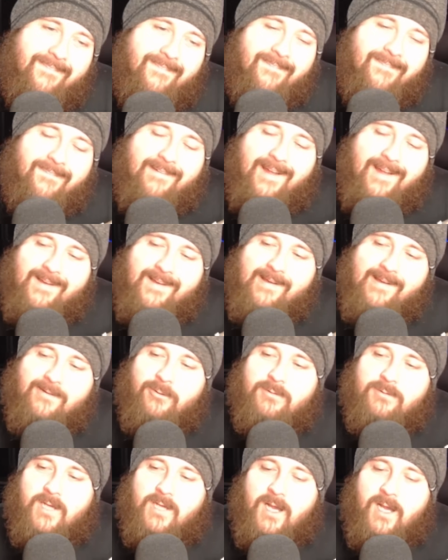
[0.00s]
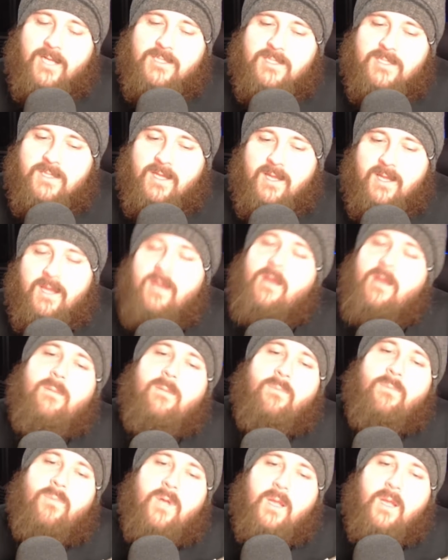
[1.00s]
no, I need to touch
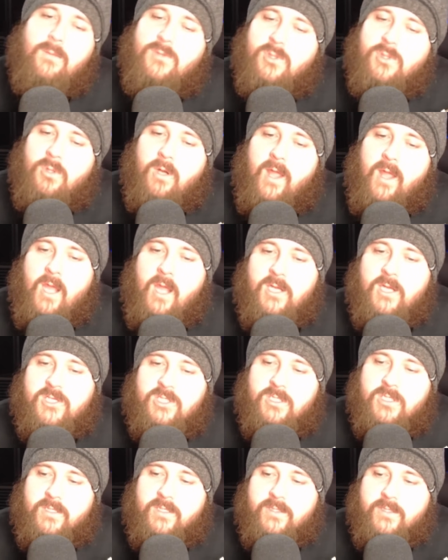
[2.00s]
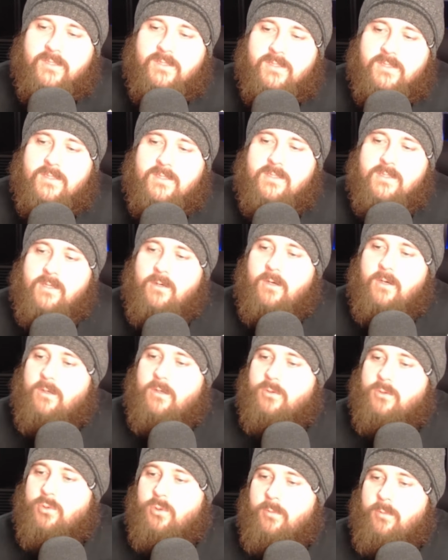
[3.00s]
them. I'm so anxious.
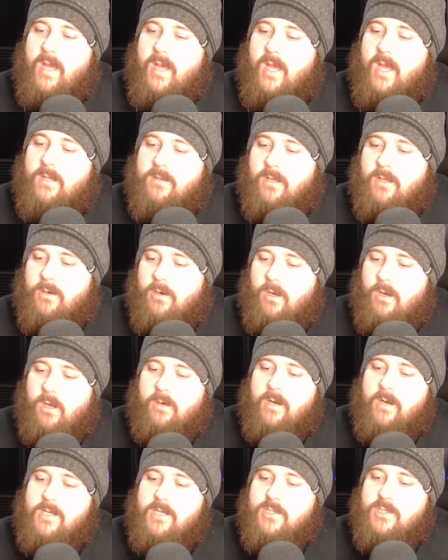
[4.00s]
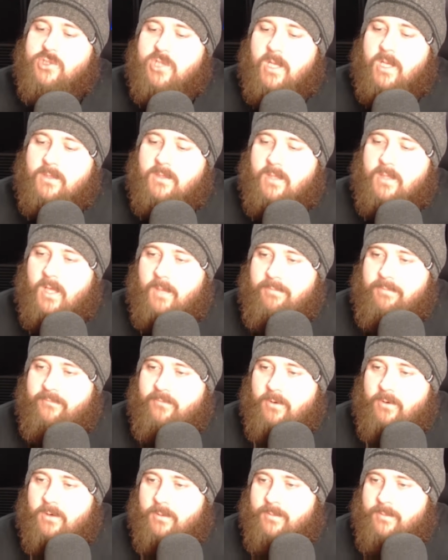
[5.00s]
Oh, too bad they're already chained up
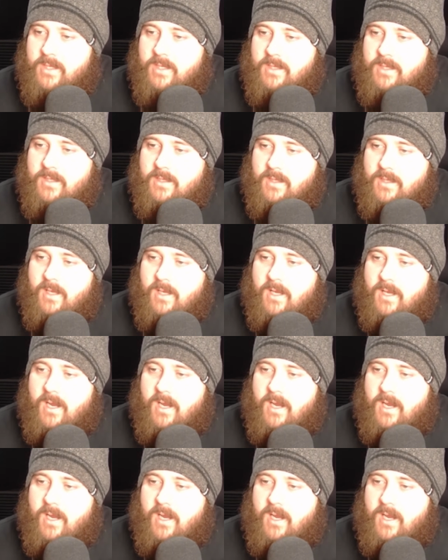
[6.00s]
for me.